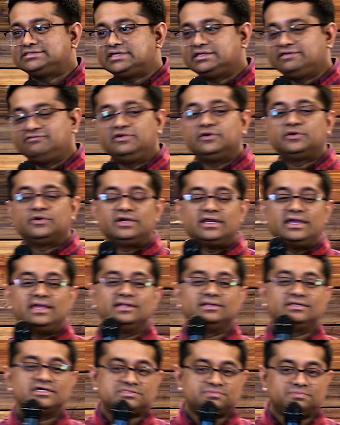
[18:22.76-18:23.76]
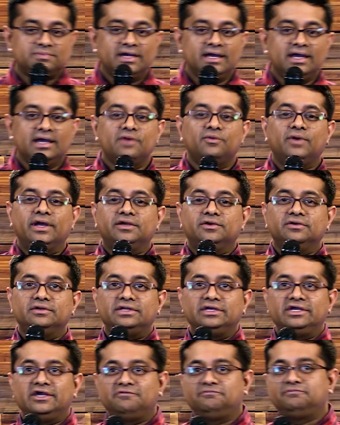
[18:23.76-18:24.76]
Said if he could heal this, why
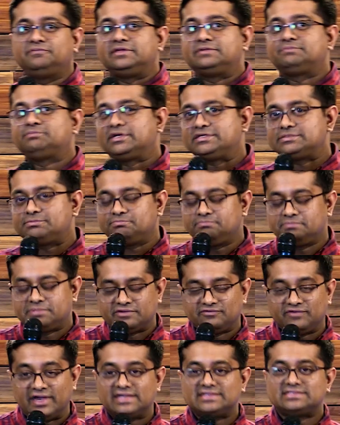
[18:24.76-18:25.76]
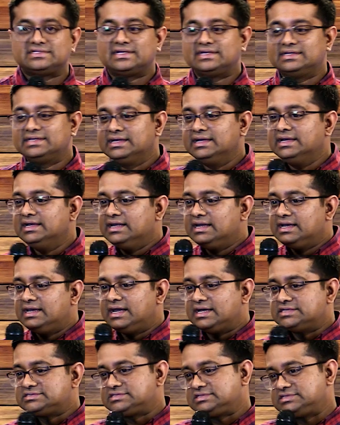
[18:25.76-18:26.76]
couldn't he have prevented
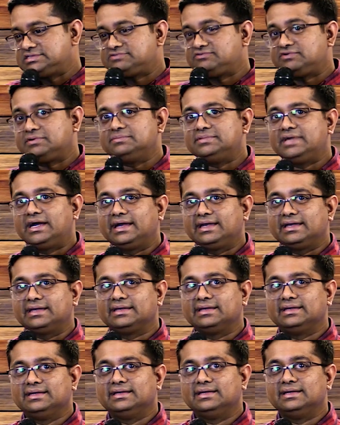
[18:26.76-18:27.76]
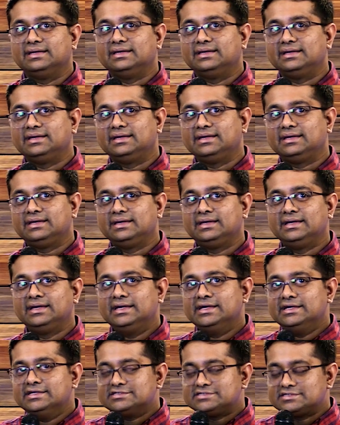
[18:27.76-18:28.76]
Lazarus from dying?
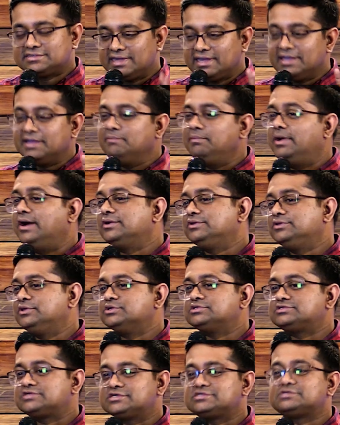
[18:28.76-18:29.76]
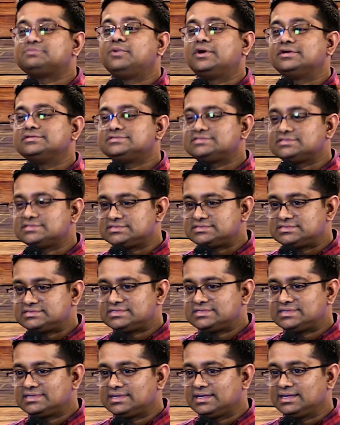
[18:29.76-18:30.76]
So think about those
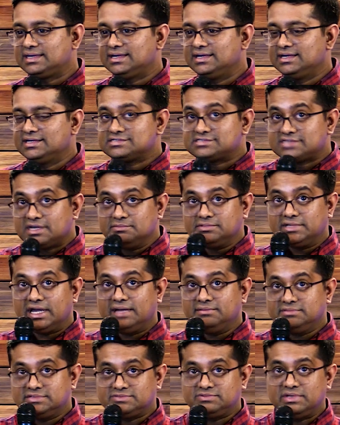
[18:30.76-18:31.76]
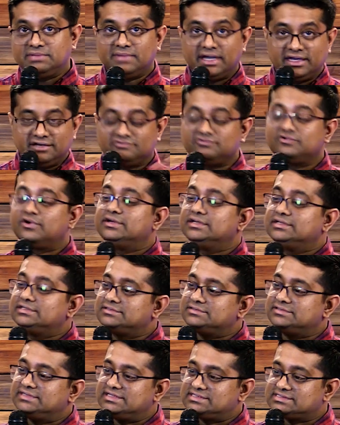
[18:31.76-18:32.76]
responses. Sometimes we might fall
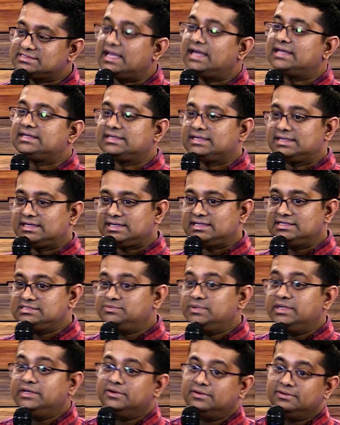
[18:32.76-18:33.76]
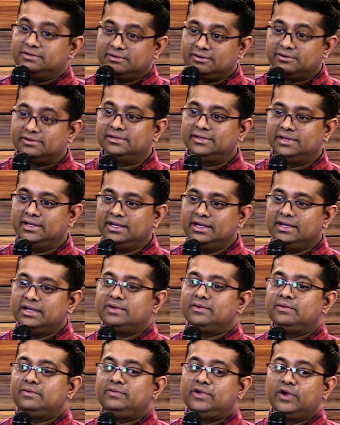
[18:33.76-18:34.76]
into these categories. We don't know.
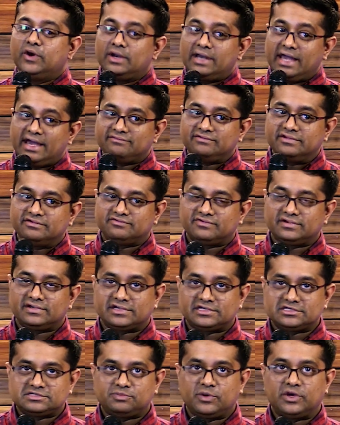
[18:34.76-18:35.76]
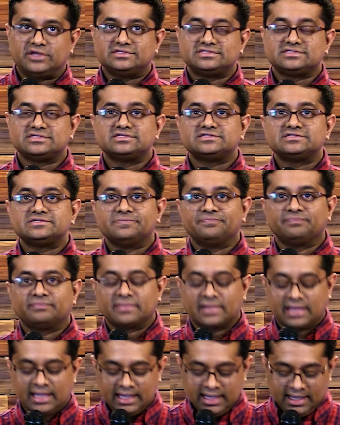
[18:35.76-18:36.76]
We all have different responses.
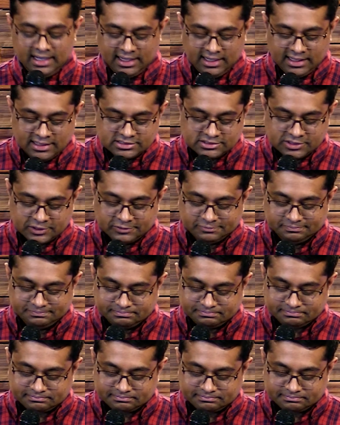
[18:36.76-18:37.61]
So